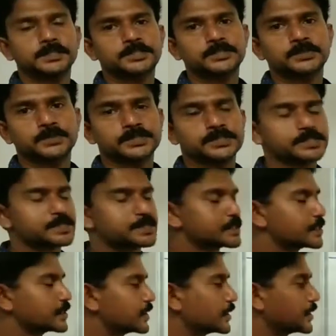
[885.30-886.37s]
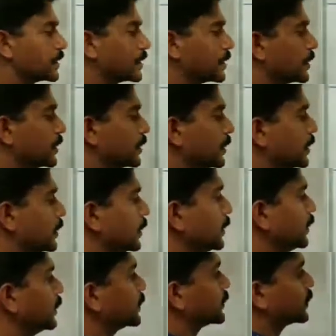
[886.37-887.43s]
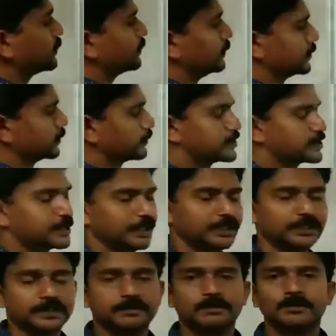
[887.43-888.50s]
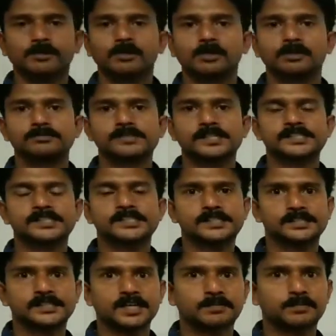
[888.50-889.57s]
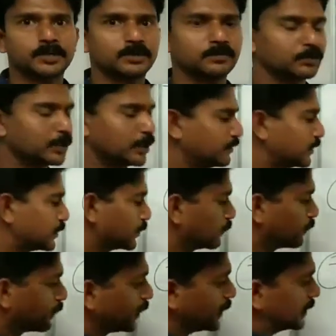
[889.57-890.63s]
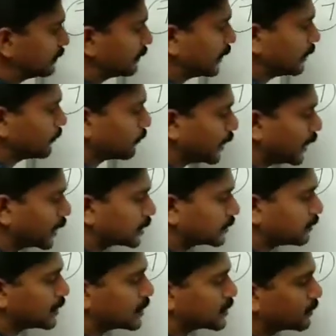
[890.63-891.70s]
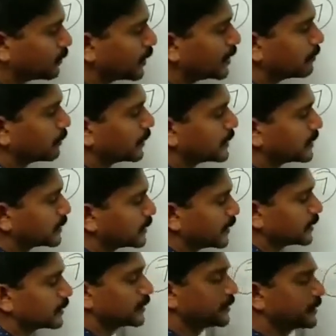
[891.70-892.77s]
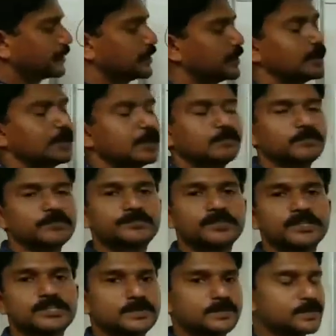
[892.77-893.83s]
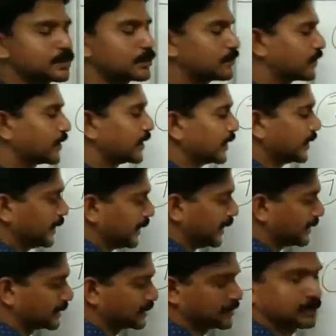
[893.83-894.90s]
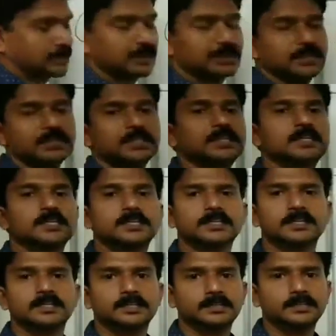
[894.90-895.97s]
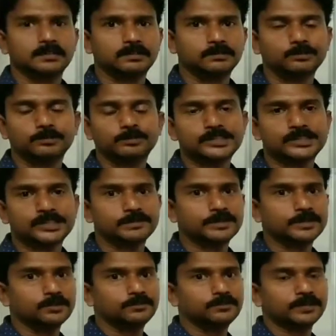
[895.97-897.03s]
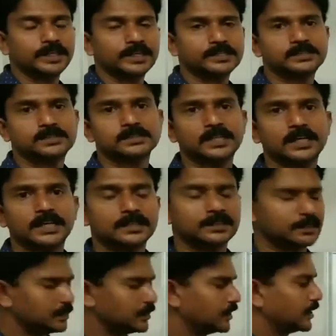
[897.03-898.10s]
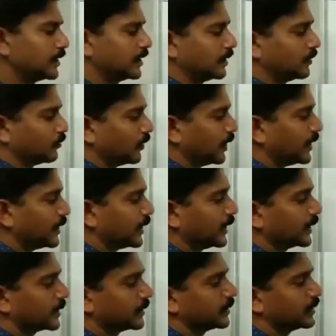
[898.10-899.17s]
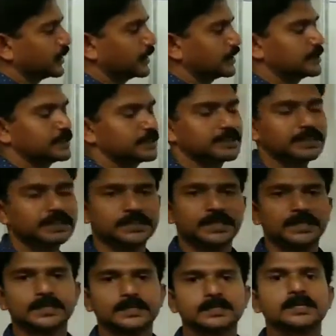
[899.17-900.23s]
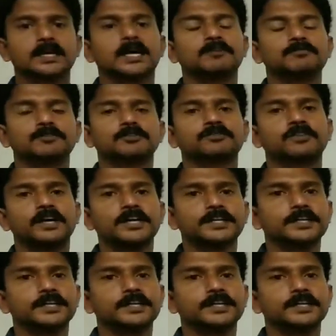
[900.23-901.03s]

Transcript: Dear students, in the 7th question of exercise 3.1, we should find the value of x plus y plus z. We should find x measurement of x angle and y angle and z angle. After